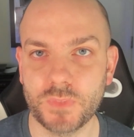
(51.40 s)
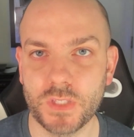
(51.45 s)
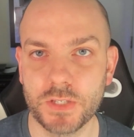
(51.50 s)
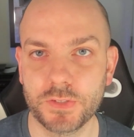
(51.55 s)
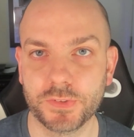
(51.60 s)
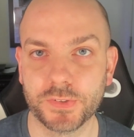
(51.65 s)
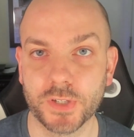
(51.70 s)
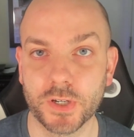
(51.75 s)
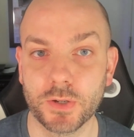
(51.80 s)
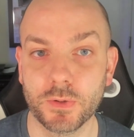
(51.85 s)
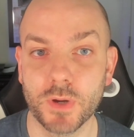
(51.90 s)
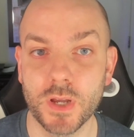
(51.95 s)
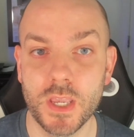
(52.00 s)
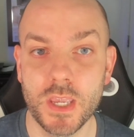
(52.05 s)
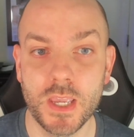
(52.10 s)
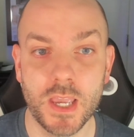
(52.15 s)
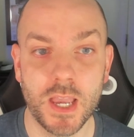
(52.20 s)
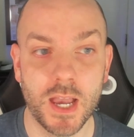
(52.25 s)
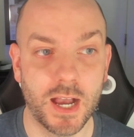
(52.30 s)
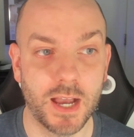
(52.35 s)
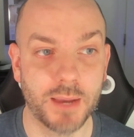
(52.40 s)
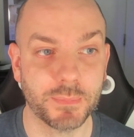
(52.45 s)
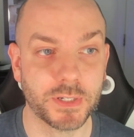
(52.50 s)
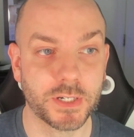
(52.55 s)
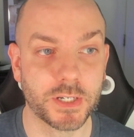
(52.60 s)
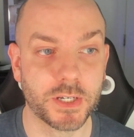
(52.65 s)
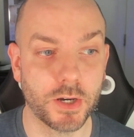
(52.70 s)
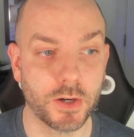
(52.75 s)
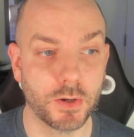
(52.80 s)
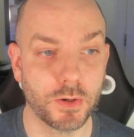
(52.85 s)
So I'm going
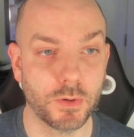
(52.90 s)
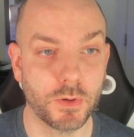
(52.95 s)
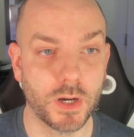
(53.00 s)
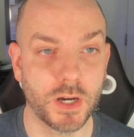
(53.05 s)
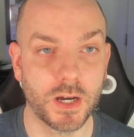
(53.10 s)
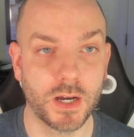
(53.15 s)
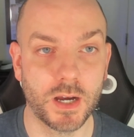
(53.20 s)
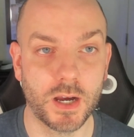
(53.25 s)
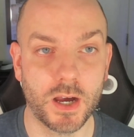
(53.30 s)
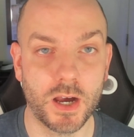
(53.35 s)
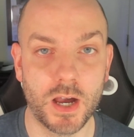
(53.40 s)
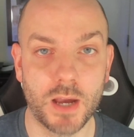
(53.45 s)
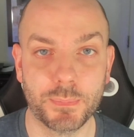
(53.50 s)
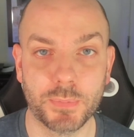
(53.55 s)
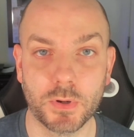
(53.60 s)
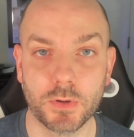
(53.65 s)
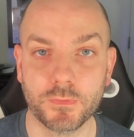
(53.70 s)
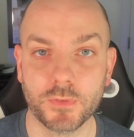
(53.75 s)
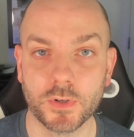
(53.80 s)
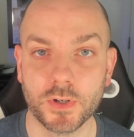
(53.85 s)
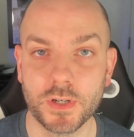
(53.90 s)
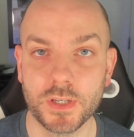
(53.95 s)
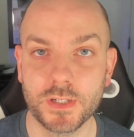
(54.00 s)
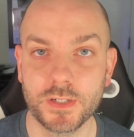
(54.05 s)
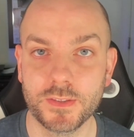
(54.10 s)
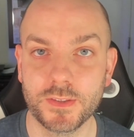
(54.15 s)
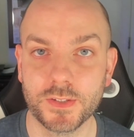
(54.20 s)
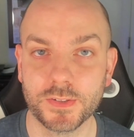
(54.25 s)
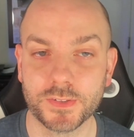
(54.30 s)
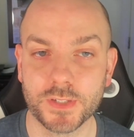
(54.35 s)
to go uh, hop over
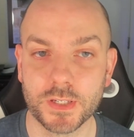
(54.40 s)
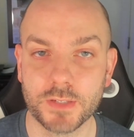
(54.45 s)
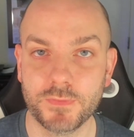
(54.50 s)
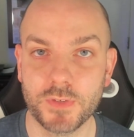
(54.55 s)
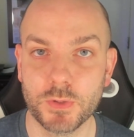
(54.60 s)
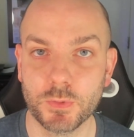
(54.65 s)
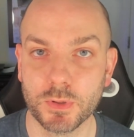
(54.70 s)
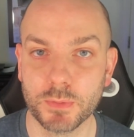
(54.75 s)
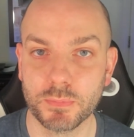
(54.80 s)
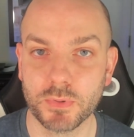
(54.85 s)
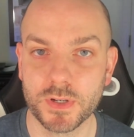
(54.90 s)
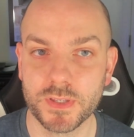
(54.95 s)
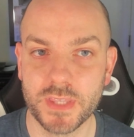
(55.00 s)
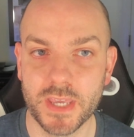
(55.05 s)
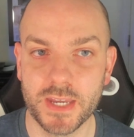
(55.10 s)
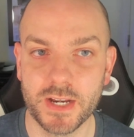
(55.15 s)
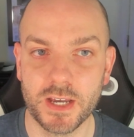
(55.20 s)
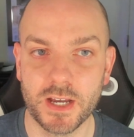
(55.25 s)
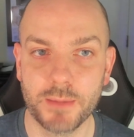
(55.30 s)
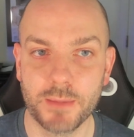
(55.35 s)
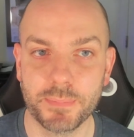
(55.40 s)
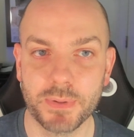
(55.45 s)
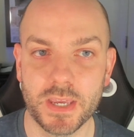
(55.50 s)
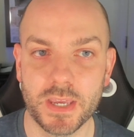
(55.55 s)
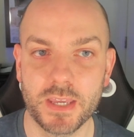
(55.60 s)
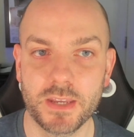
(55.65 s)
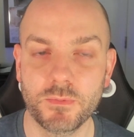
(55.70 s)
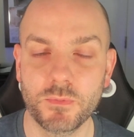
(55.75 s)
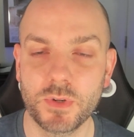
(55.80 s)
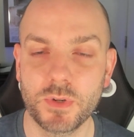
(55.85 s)
into the STIG viewer, bring that up,
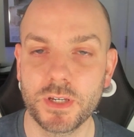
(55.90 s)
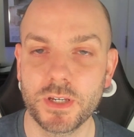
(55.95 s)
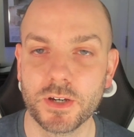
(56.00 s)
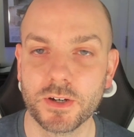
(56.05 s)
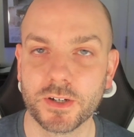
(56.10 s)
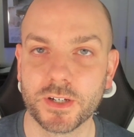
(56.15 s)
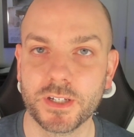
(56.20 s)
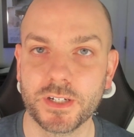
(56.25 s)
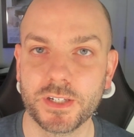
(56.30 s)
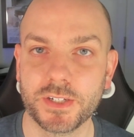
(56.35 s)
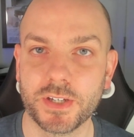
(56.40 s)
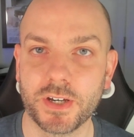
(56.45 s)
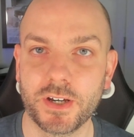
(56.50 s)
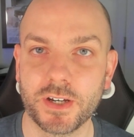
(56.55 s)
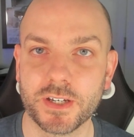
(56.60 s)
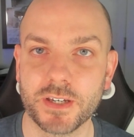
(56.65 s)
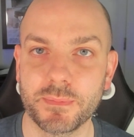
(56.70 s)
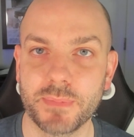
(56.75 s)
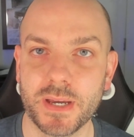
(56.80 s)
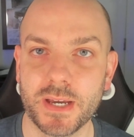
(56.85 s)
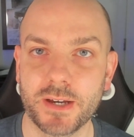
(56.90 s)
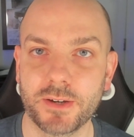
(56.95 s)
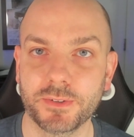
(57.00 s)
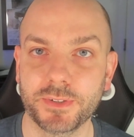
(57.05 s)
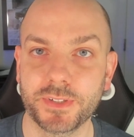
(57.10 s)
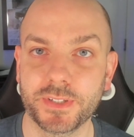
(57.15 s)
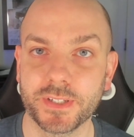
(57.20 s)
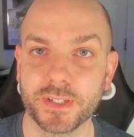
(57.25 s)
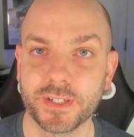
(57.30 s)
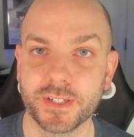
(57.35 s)
and we are going to talk
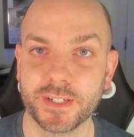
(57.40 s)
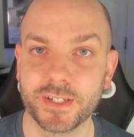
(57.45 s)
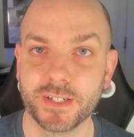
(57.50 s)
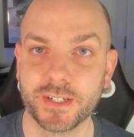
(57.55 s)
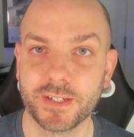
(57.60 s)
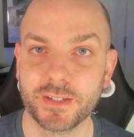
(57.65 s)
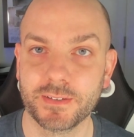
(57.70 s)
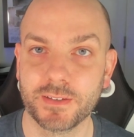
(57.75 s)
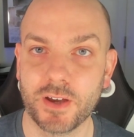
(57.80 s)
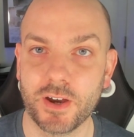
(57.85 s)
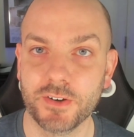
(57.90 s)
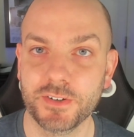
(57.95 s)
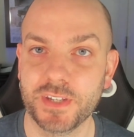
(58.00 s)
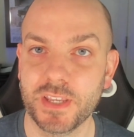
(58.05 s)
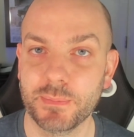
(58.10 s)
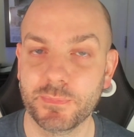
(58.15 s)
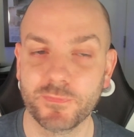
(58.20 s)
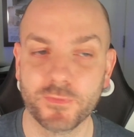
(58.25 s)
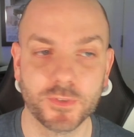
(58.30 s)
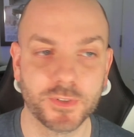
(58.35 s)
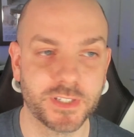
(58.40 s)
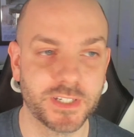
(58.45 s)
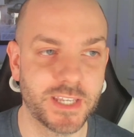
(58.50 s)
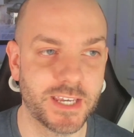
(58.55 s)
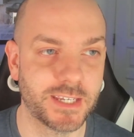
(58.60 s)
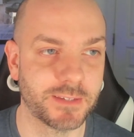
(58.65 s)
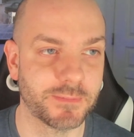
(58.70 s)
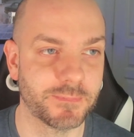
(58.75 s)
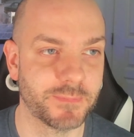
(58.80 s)
about uh, our tip for today.